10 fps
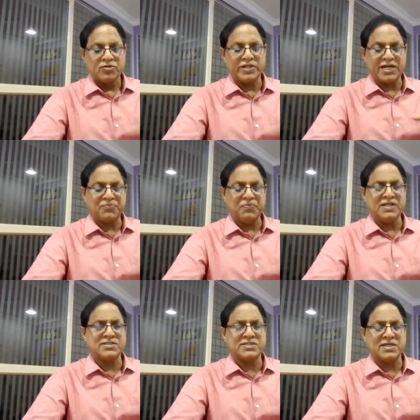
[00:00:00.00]
So that
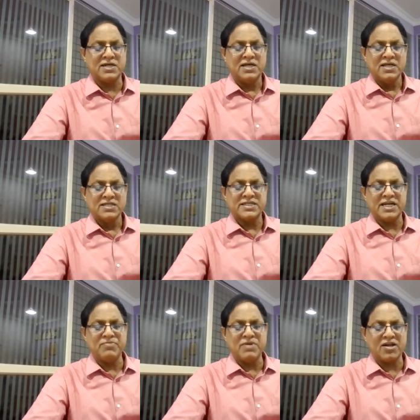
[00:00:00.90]
means the uh,
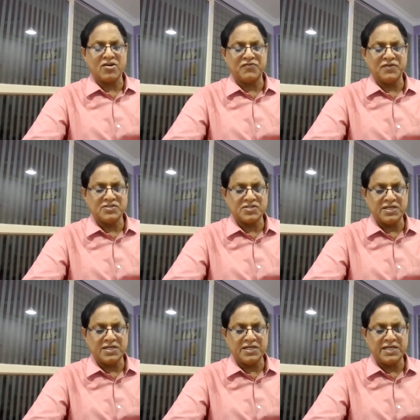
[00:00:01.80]
State Bank of
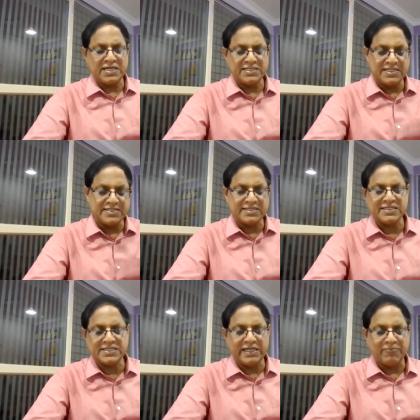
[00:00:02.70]
India is
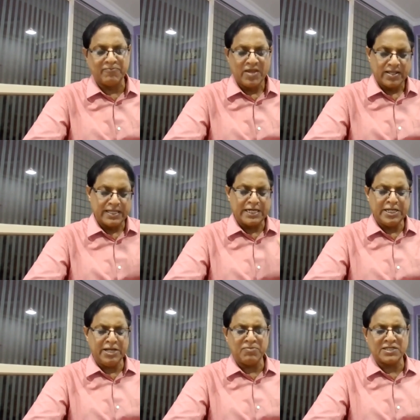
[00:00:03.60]
insisting that
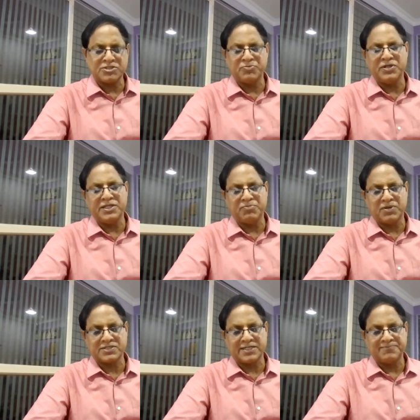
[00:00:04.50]
he must be the
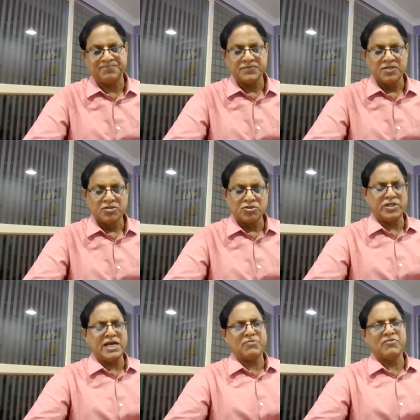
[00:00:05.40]
person. So
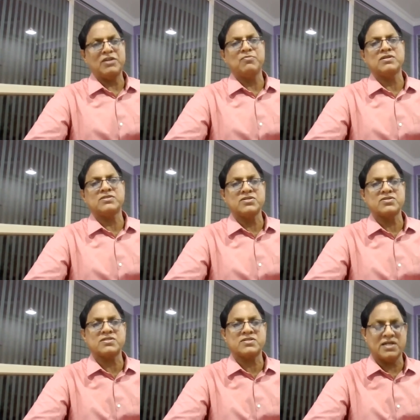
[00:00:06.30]
they are very much
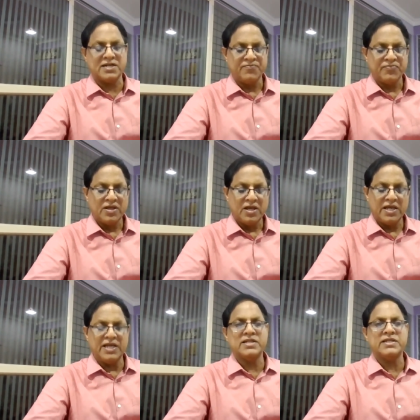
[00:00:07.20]
interested
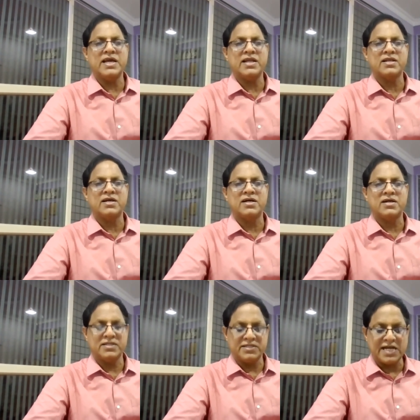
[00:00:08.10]
in their uh,
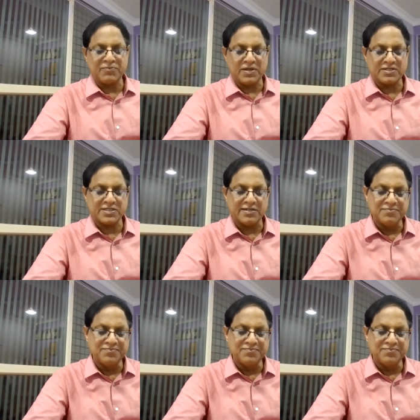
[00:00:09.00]
that person.